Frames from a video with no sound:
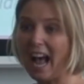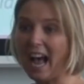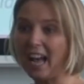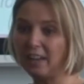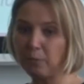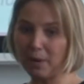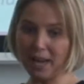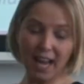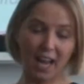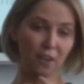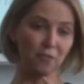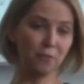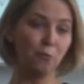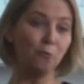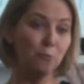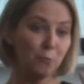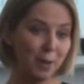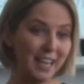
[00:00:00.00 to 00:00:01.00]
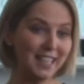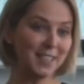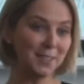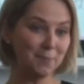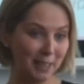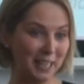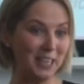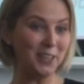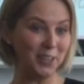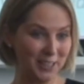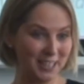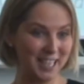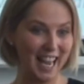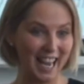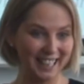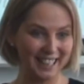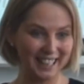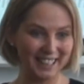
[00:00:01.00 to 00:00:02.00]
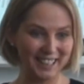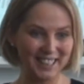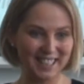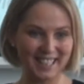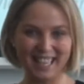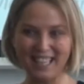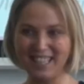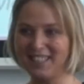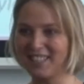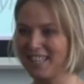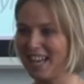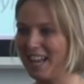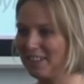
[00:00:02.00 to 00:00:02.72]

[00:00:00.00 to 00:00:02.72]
And we have reasonably good technical skills,